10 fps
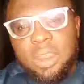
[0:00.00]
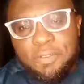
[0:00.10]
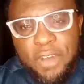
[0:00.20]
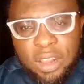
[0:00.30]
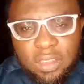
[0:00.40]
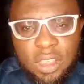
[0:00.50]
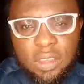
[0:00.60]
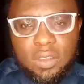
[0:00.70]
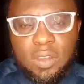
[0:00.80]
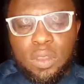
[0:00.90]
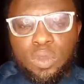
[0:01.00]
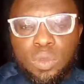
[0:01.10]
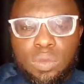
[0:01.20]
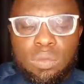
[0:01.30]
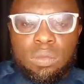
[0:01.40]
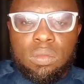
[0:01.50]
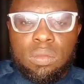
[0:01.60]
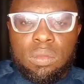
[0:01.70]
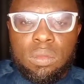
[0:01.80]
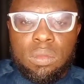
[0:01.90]
The fact is,
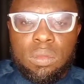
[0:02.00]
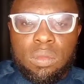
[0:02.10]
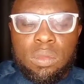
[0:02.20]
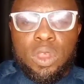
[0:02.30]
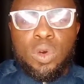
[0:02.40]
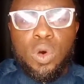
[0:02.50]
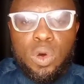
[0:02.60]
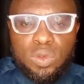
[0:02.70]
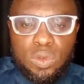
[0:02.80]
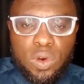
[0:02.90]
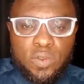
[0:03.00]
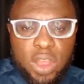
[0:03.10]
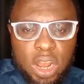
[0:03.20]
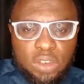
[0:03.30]
the cost of